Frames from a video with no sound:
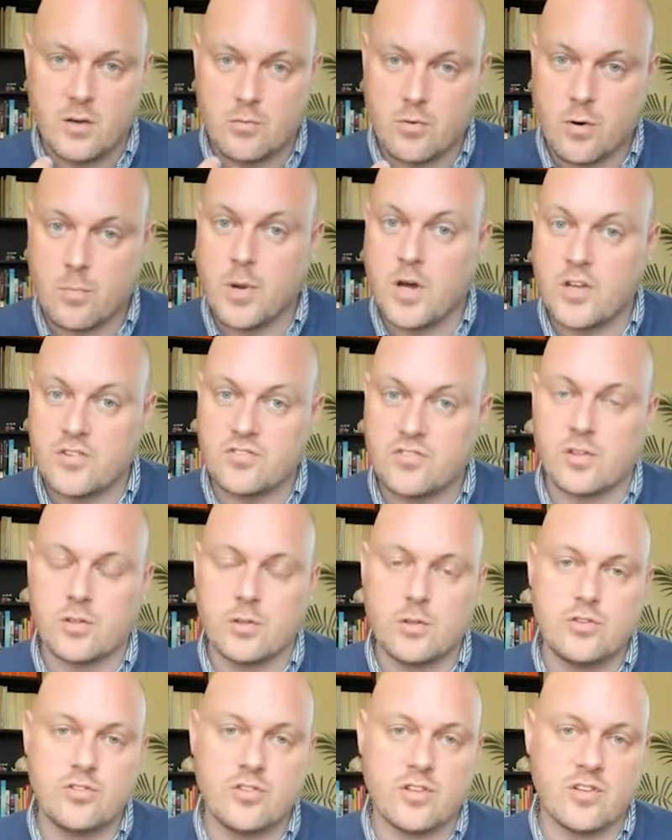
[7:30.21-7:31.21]
robust
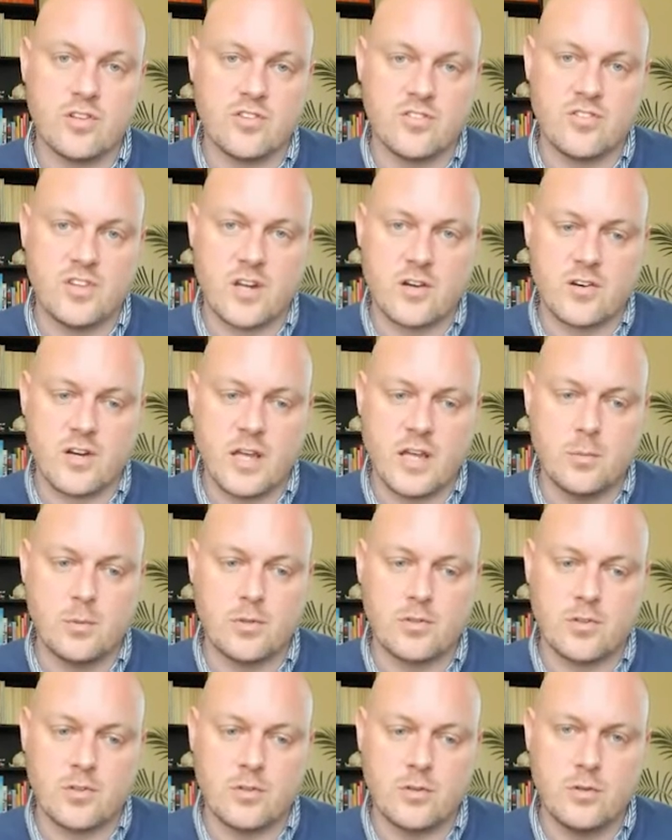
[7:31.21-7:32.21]
solutions that are
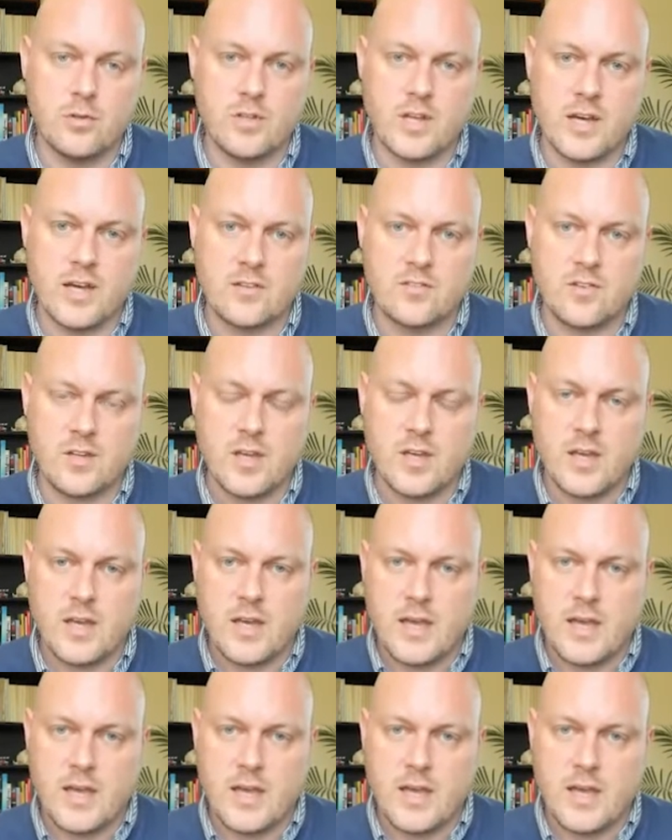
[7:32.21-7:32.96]
able to do that.